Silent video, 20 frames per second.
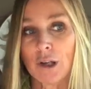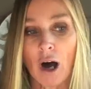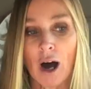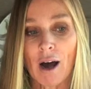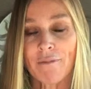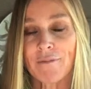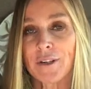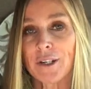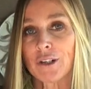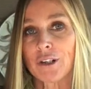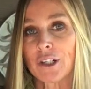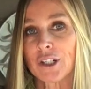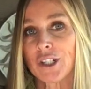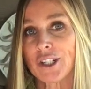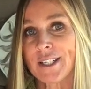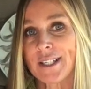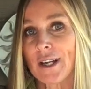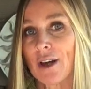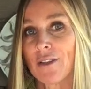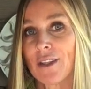often you can
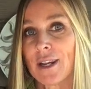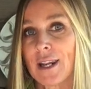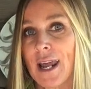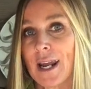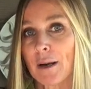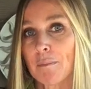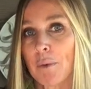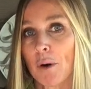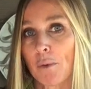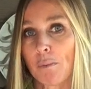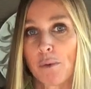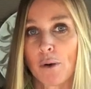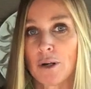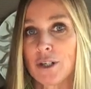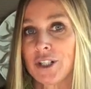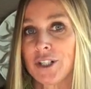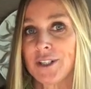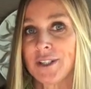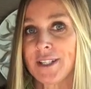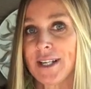just sell the neck
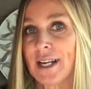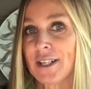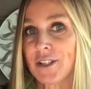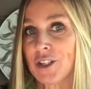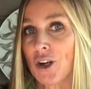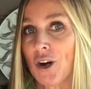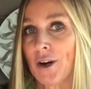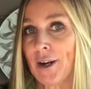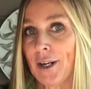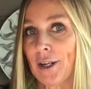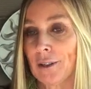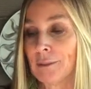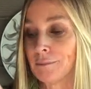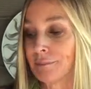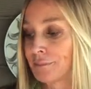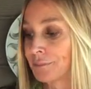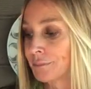portions as doll hair.